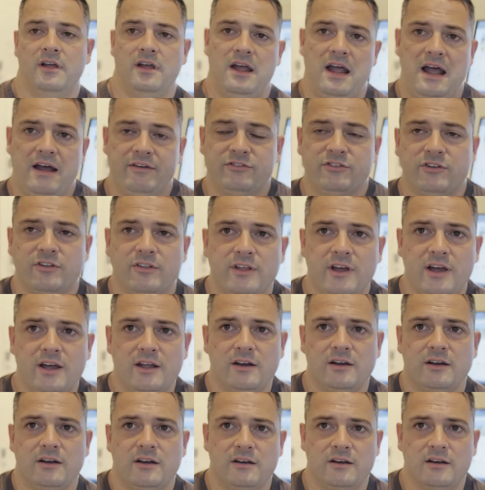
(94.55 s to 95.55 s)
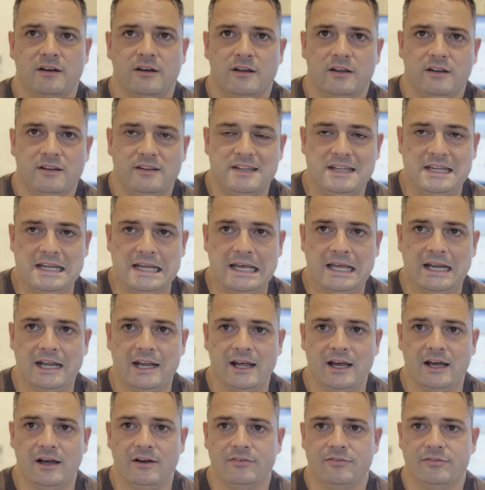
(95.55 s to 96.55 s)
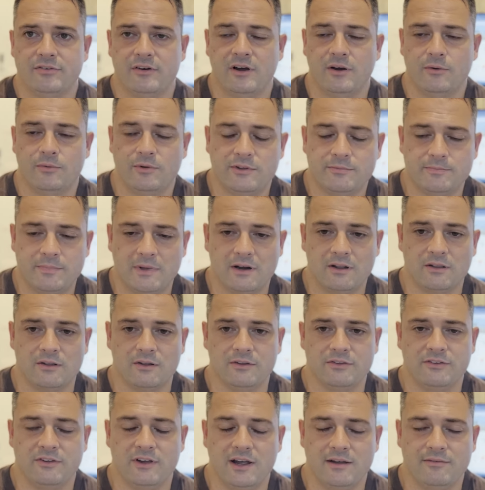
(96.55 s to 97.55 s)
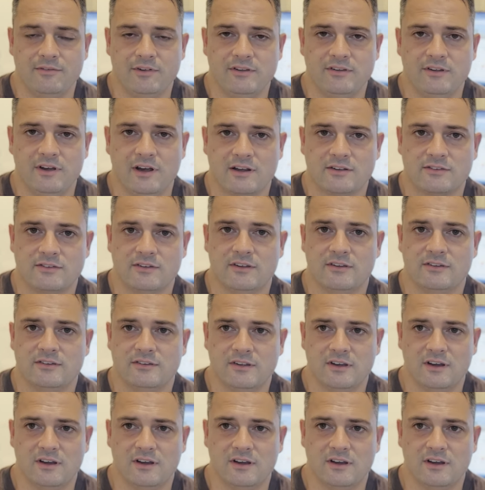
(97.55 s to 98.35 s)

after that DNF, uh, we spent a little time in Texas.